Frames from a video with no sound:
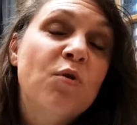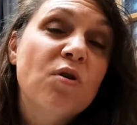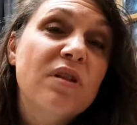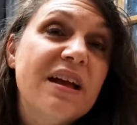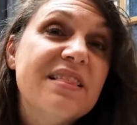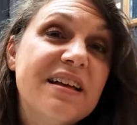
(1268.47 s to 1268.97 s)

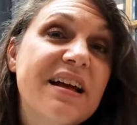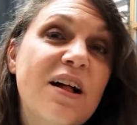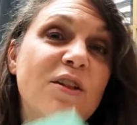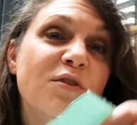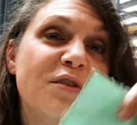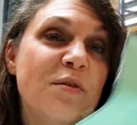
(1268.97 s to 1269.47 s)
more like the
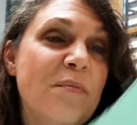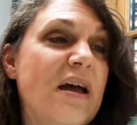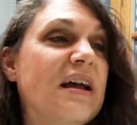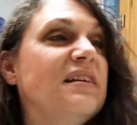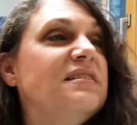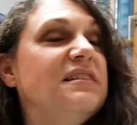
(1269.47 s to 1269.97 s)
color in the
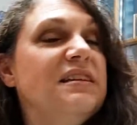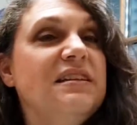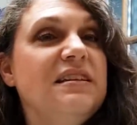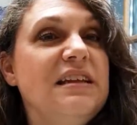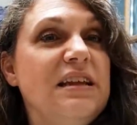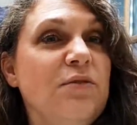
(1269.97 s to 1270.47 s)

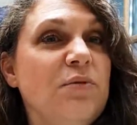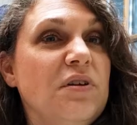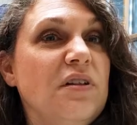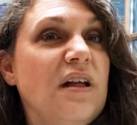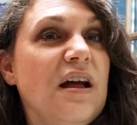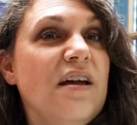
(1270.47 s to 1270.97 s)
magazine in
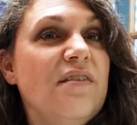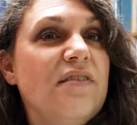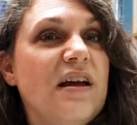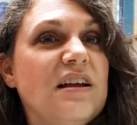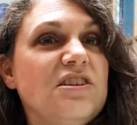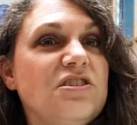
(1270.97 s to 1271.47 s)
real life,
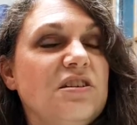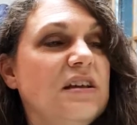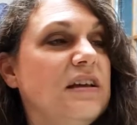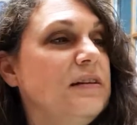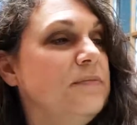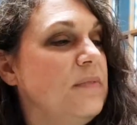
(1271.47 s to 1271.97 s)

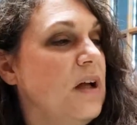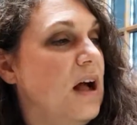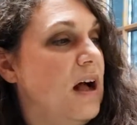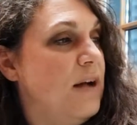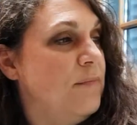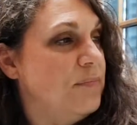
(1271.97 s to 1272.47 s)
actually.
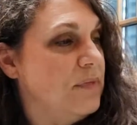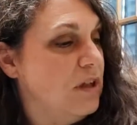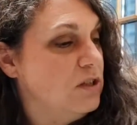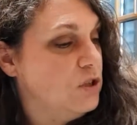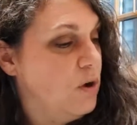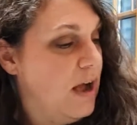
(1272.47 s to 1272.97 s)
Um,
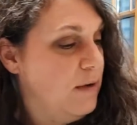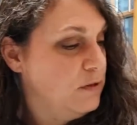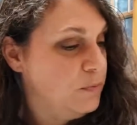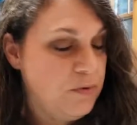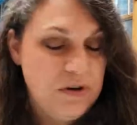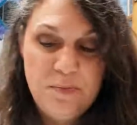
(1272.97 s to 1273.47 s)
so I
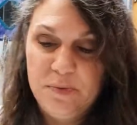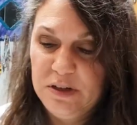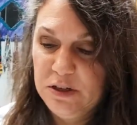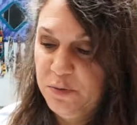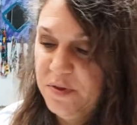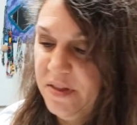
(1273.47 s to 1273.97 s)
was pretty
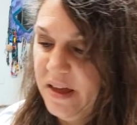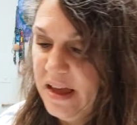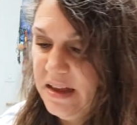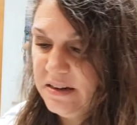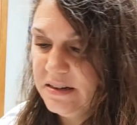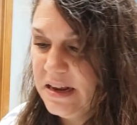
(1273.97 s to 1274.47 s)
pleased with
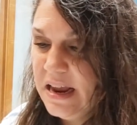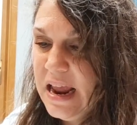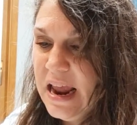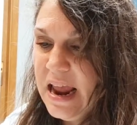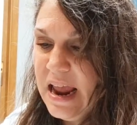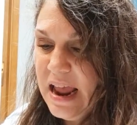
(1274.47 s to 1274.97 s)
that.
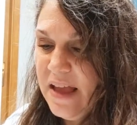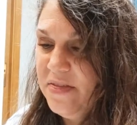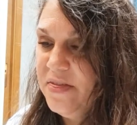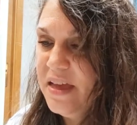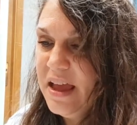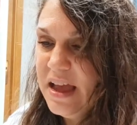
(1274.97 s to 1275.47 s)

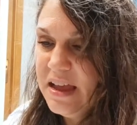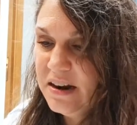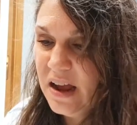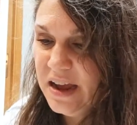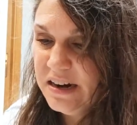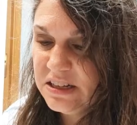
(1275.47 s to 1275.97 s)
And
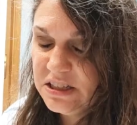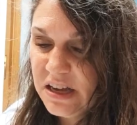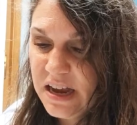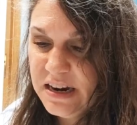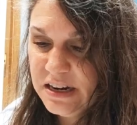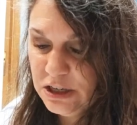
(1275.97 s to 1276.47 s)
then I
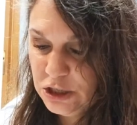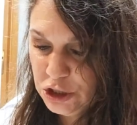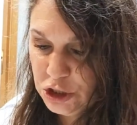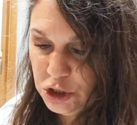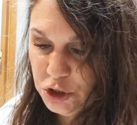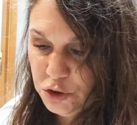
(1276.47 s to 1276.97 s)
decided
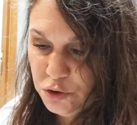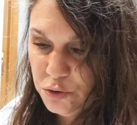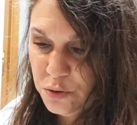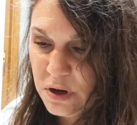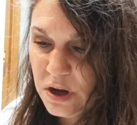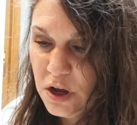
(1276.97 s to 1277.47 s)

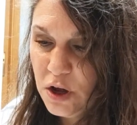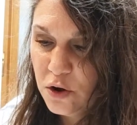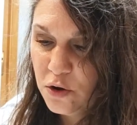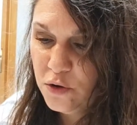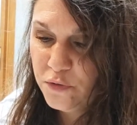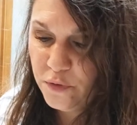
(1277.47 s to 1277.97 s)
to
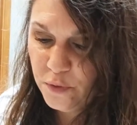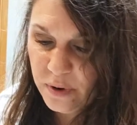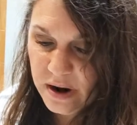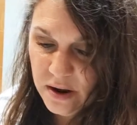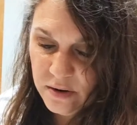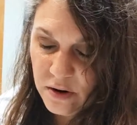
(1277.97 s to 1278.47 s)
goof
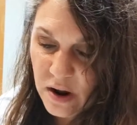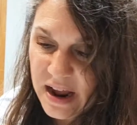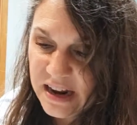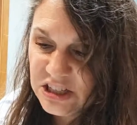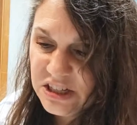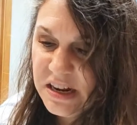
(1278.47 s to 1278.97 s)
around.
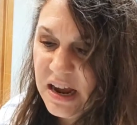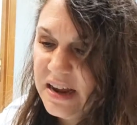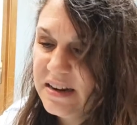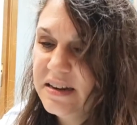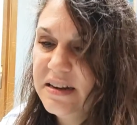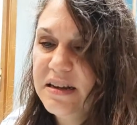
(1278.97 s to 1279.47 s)
Actually,
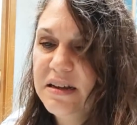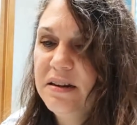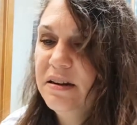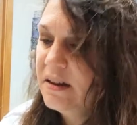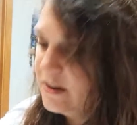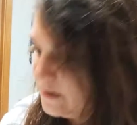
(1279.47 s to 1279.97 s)
I did,